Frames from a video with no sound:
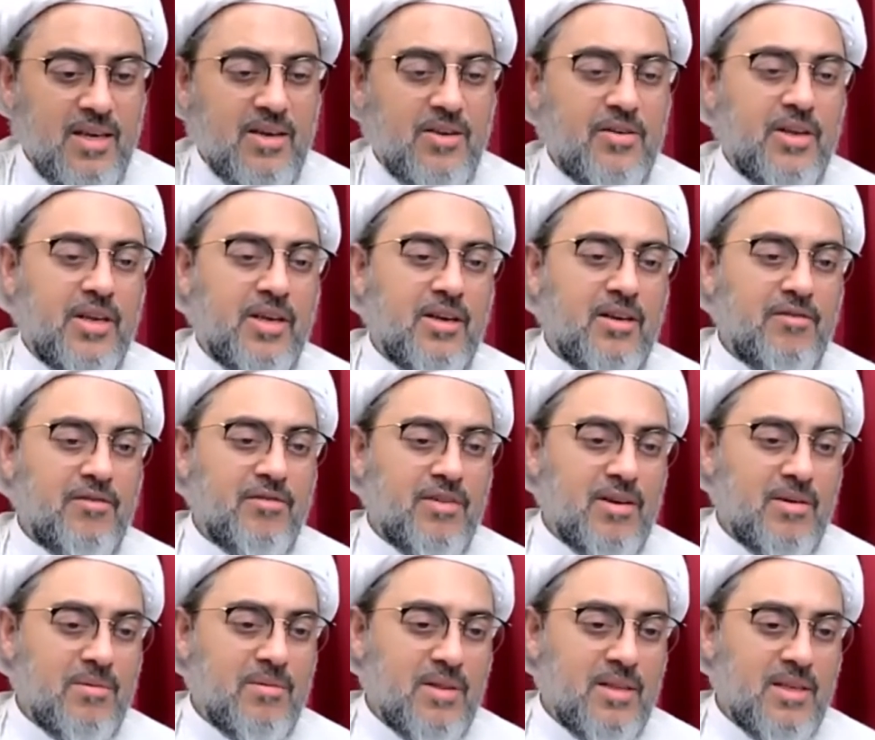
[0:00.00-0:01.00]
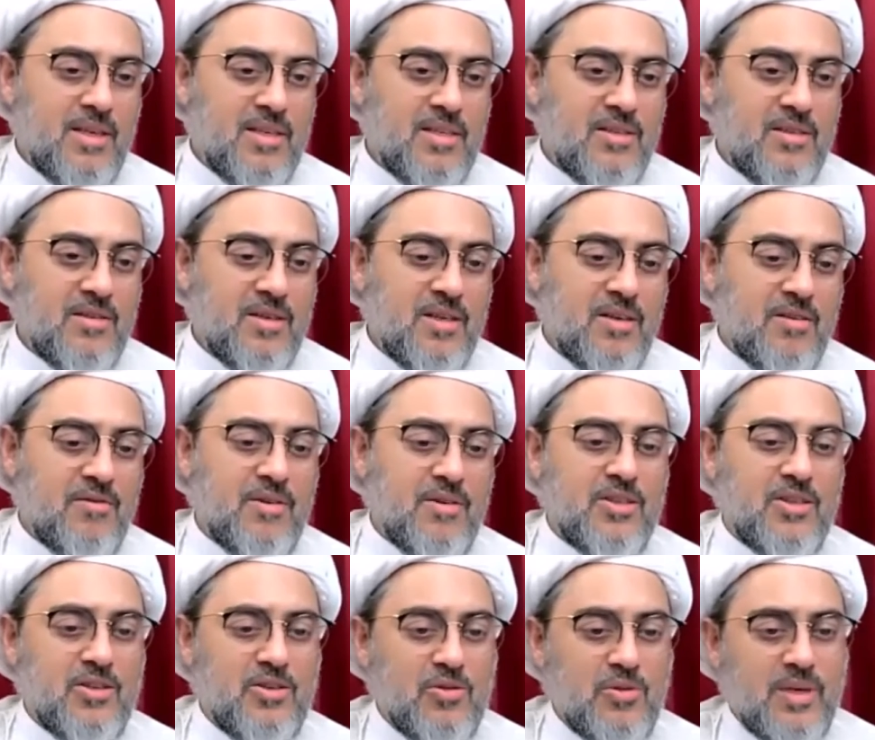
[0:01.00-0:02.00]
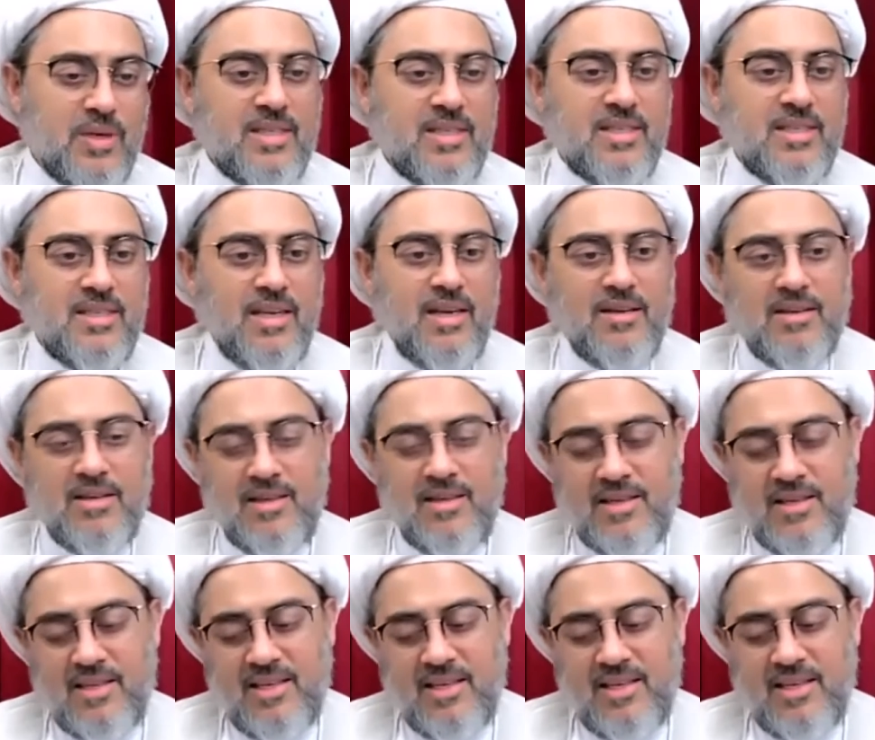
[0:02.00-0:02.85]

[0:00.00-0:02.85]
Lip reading: reconfirmed this in a vision to his son.